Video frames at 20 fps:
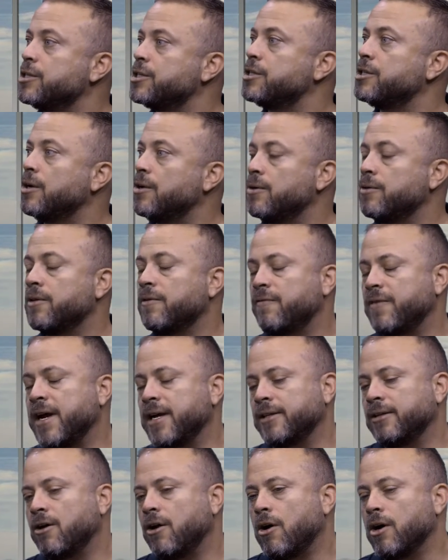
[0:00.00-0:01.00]
So the
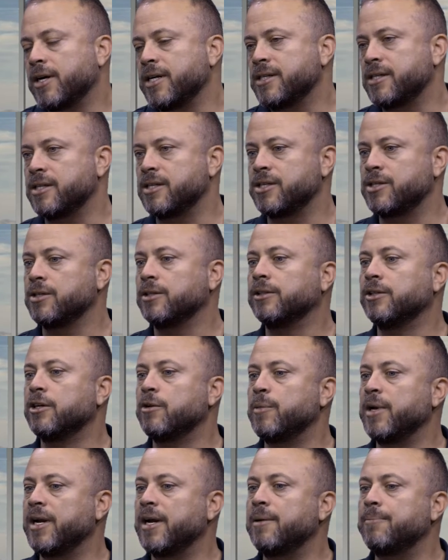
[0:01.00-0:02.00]
fact that August is still a little
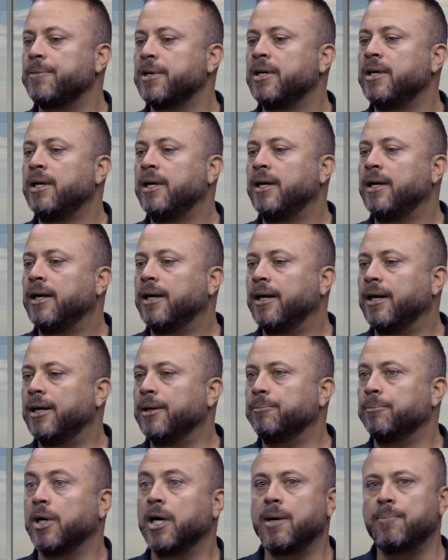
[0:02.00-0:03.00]
bit up
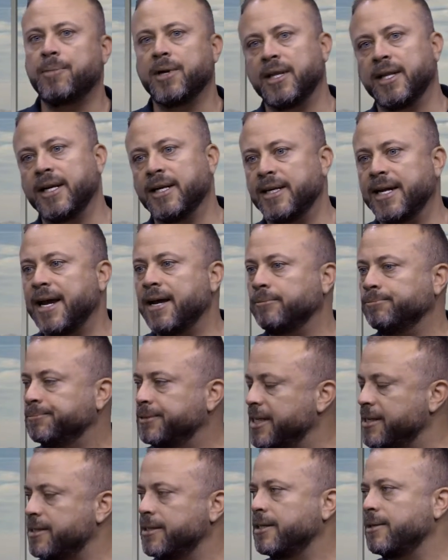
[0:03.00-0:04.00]
and then down
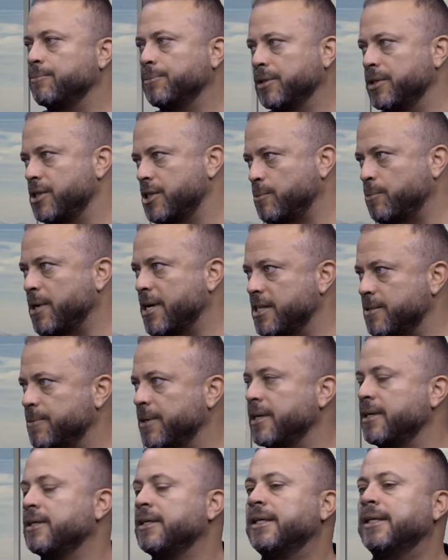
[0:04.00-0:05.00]
doesn't completely surprise
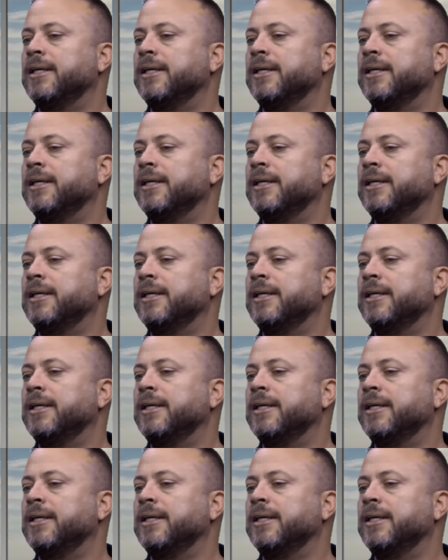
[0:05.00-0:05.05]
me.